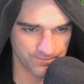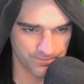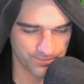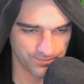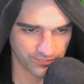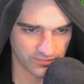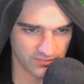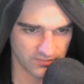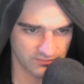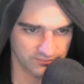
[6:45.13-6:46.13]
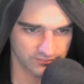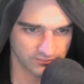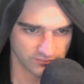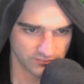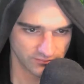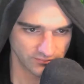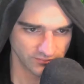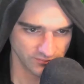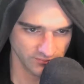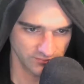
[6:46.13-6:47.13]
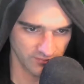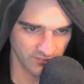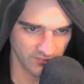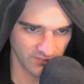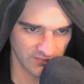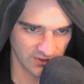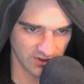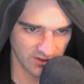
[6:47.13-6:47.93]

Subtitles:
(no one is talking)